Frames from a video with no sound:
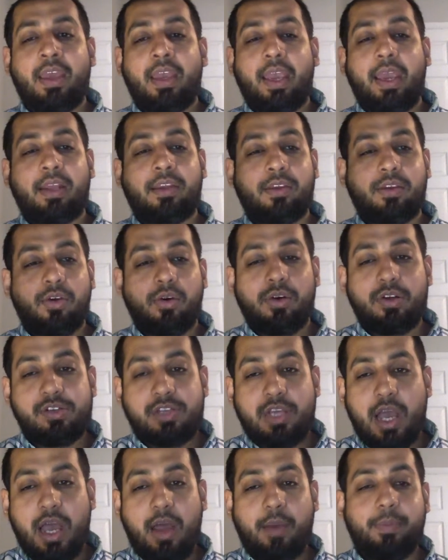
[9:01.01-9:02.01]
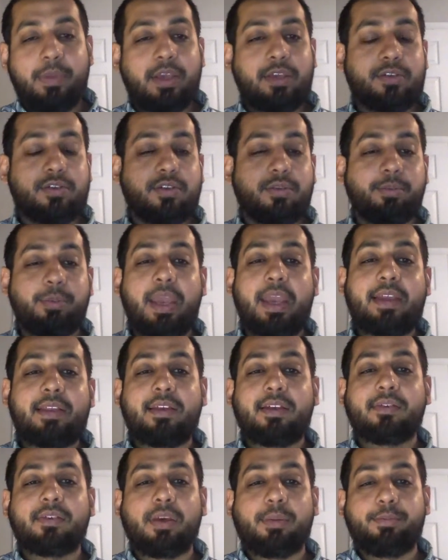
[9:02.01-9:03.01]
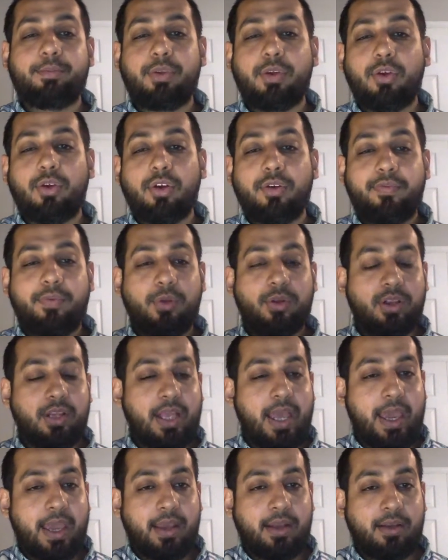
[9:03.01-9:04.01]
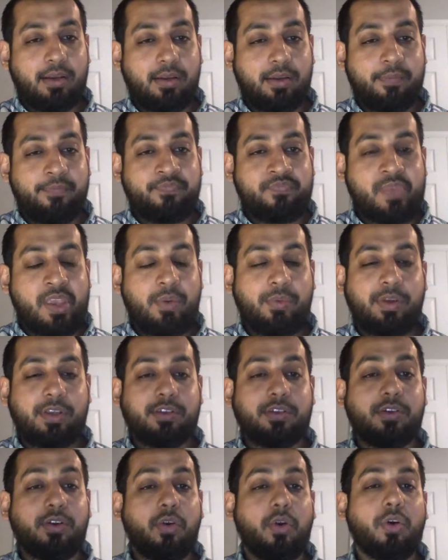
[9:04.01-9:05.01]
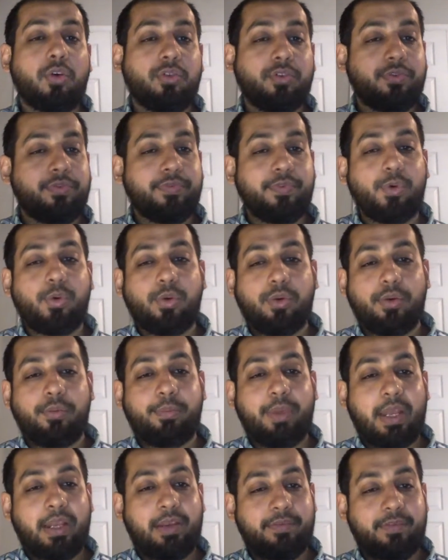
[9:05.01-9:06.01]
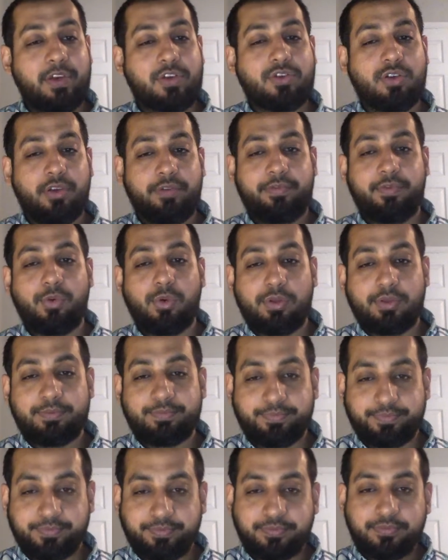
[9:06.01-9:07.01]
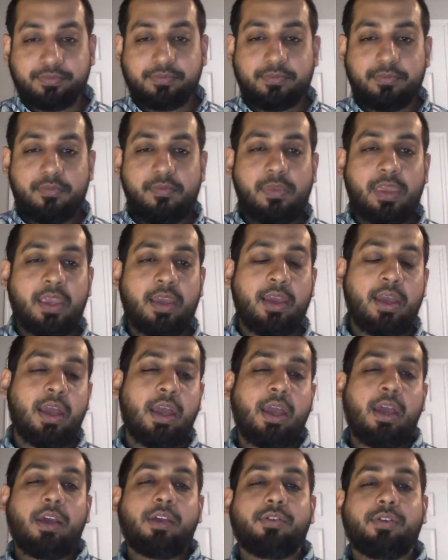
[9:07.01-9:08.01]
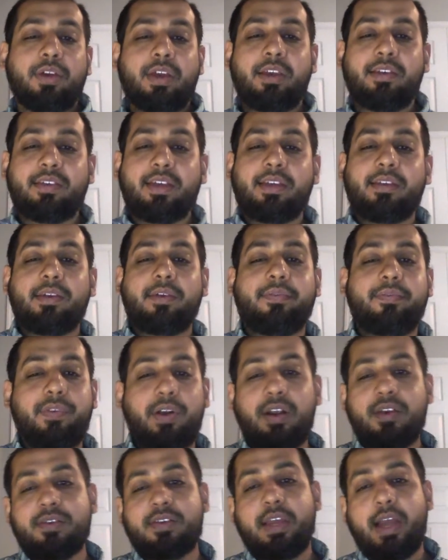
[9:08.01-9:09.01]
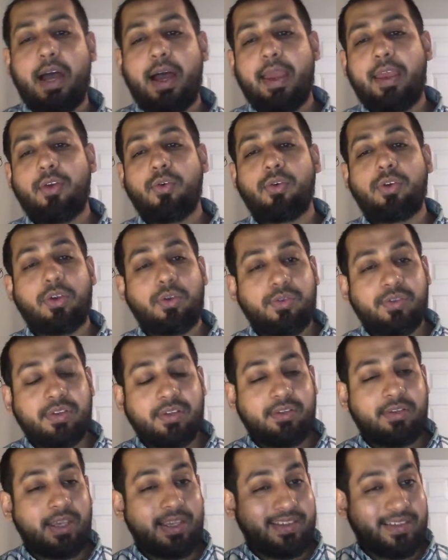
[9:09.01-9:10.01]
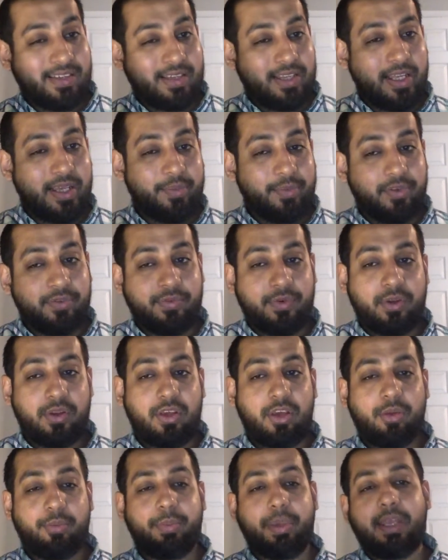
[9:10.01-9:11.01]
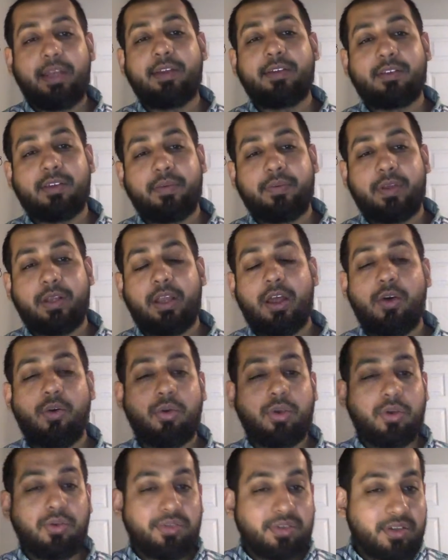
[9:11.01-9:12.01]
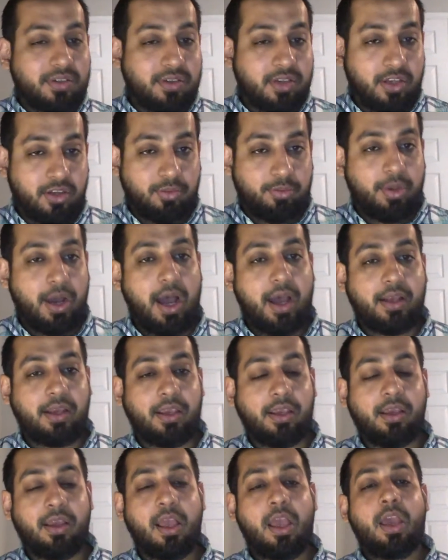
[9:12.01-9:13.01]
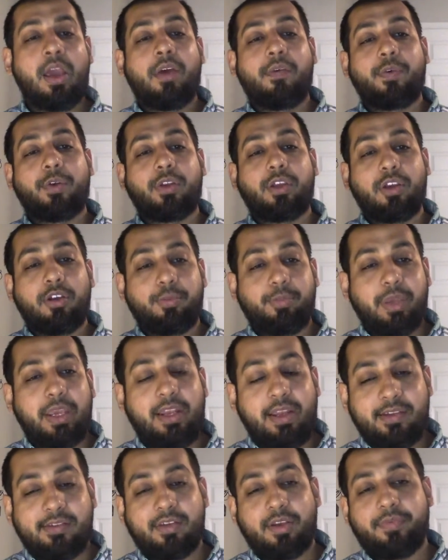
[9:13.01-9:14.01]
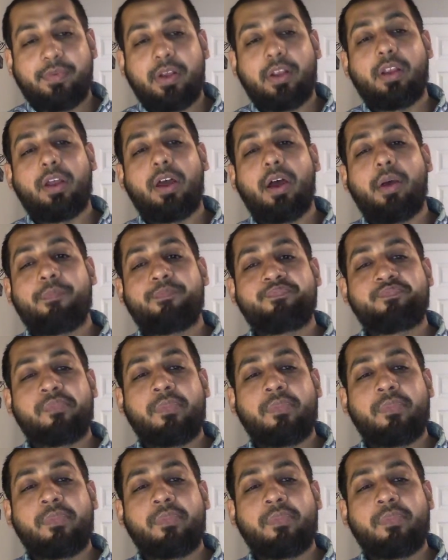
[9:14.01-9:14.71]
and your job is to make this a beautiful land which grows food, beneficial food. So he says the first guy who uses his limbs for the obedience of Allah, who uses his body for the obedience of Allah,